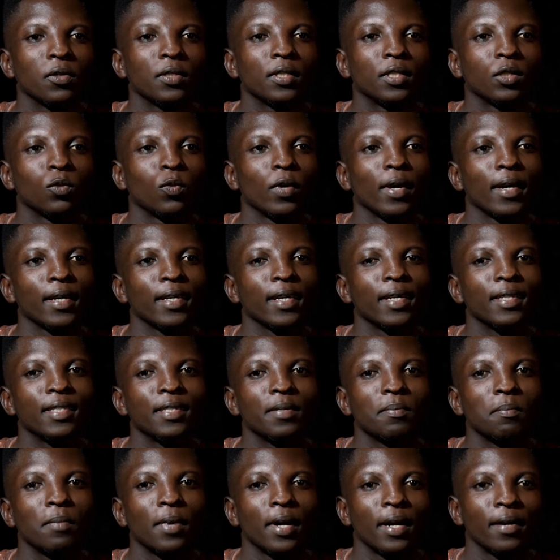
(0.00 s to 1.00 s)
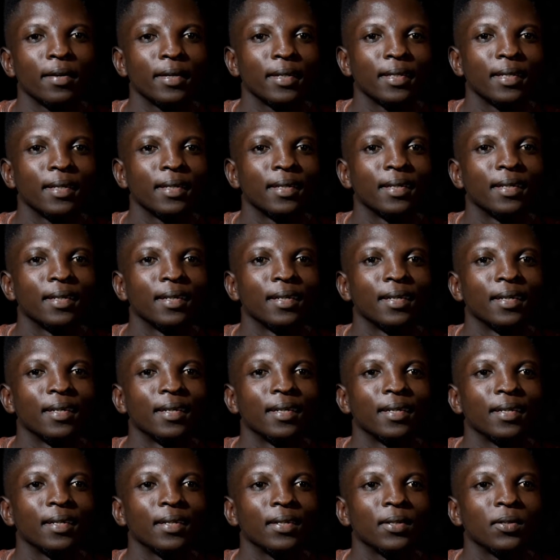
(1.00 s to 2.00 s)
until we are getting married.
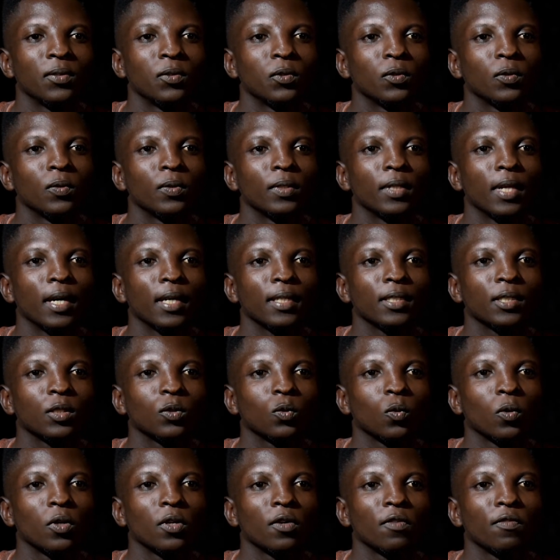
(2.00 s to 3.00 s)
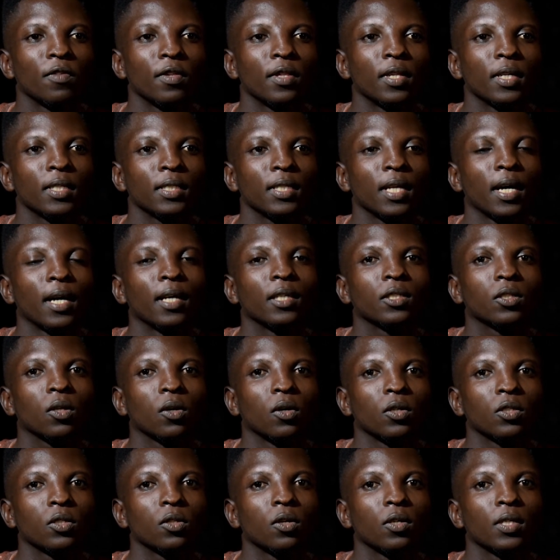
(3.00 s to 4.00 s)
That's one of the things that has
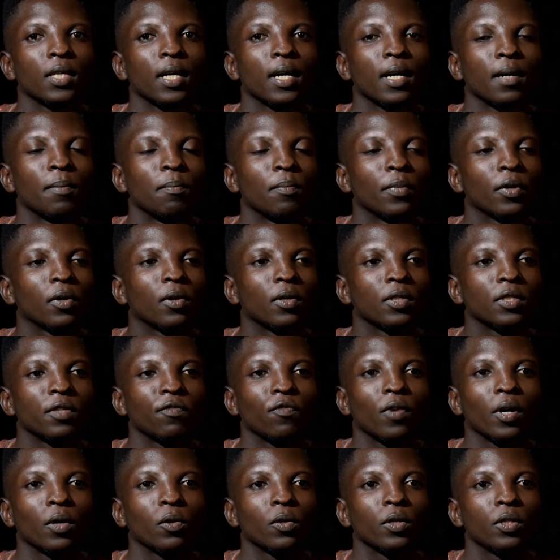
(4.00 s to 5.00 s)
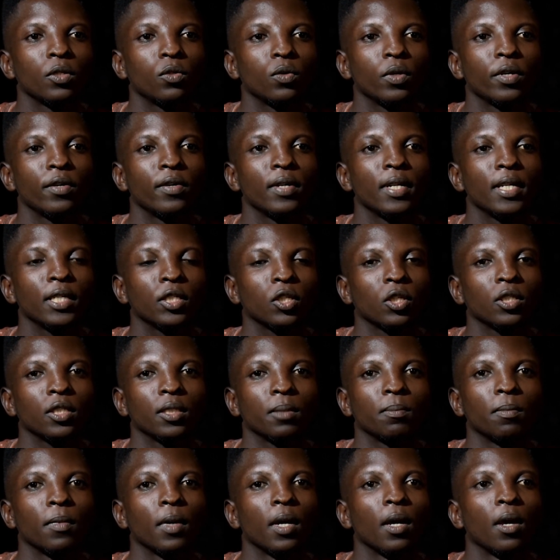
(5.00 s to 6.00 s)
caused us harm, because if you are going to a
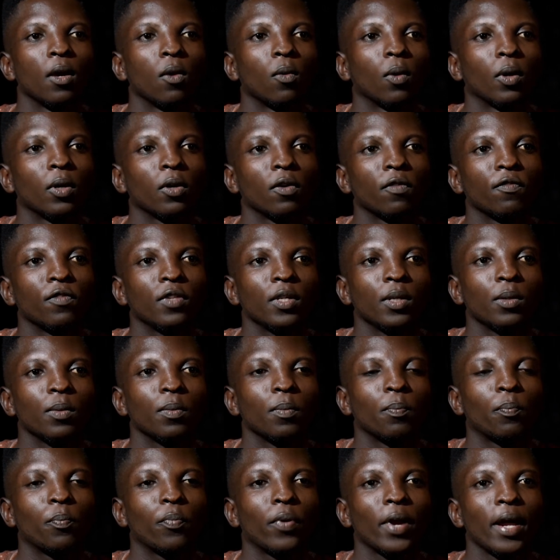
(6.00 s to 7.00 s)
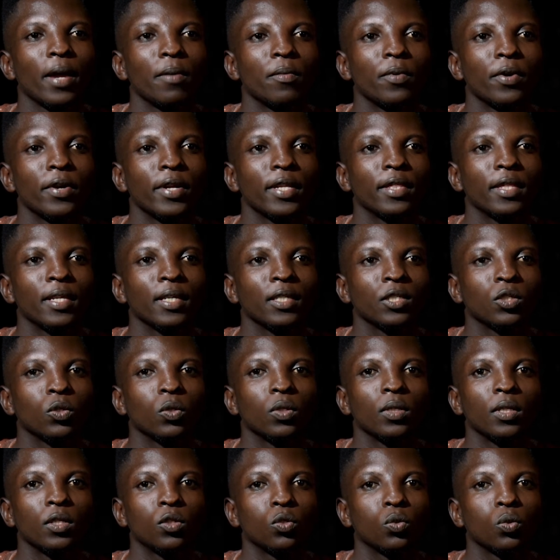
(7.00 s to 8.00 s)
relationship, one of the primary things you
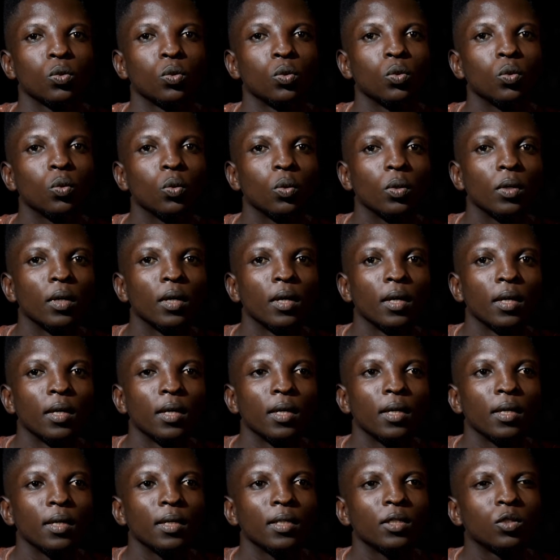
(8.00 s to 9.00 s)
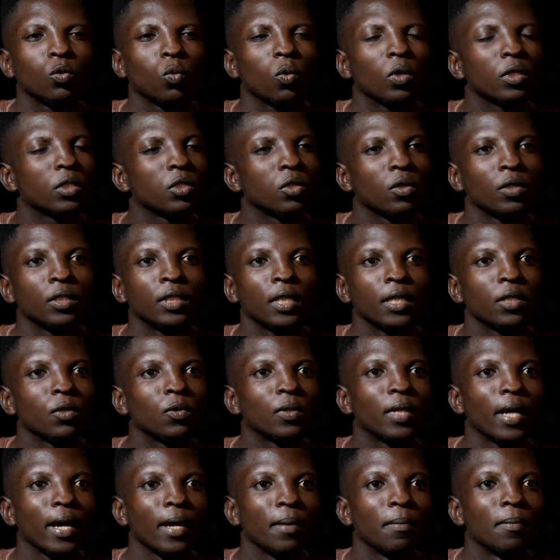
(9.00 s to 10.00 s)
need to know is what's your
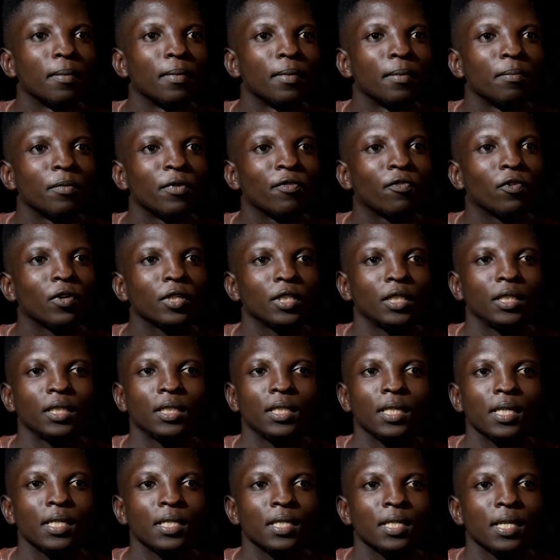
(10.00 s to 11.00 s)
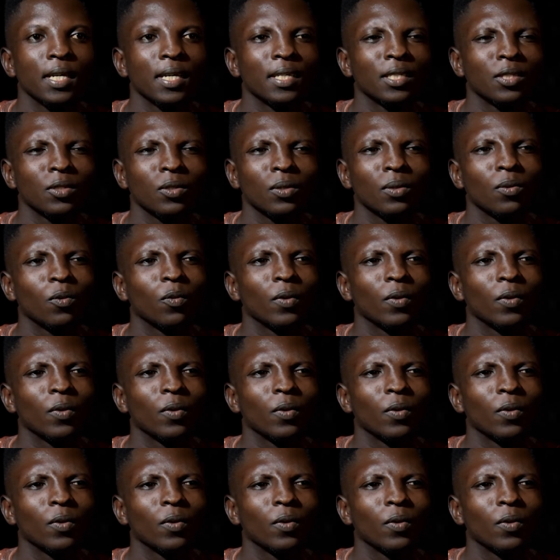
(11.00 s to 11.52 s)
genotype. Before she says yes,